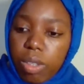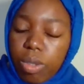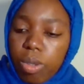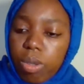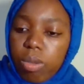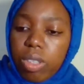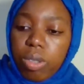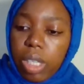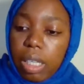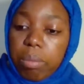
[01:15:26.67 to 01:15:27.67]
So
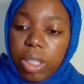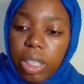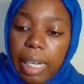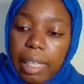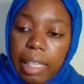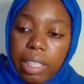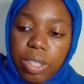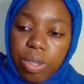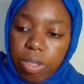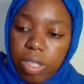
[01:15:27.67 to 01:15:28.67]
you can
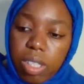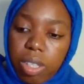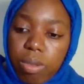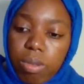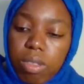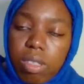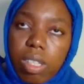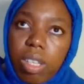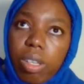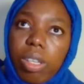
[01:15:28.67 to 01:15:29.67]
highlight your skills,
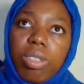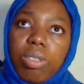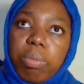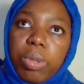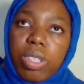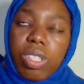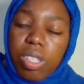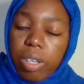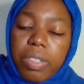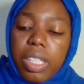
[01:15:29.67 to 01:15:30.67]
include both
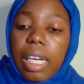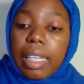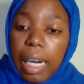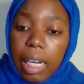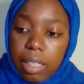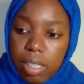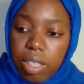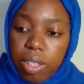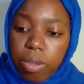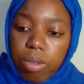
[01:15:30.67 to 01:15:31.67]
soft and hard
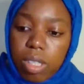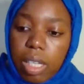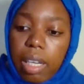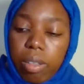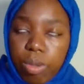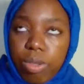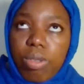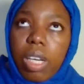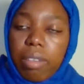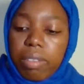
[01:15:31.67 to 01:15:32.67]
skills. I
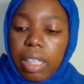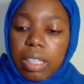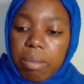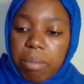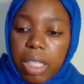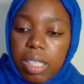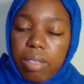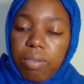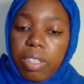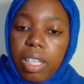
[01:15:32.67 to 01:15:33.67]
also have that in my
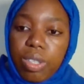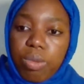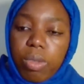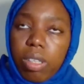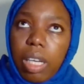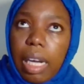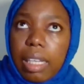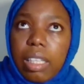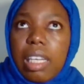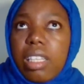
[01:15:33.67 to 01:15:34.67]
CV as well.
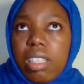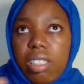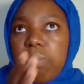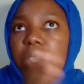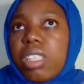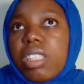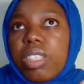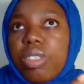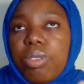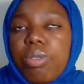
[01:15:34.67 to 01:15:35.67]
I split
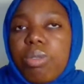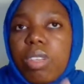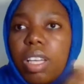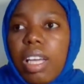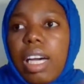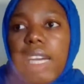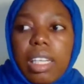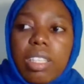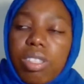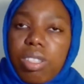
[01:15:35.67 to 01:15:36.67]
it into two, hard
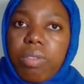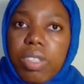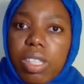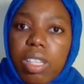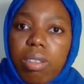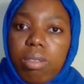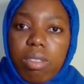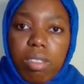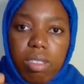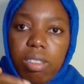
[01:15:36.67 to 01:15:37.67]
and soft
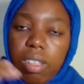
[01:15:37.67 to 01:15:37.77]
skills.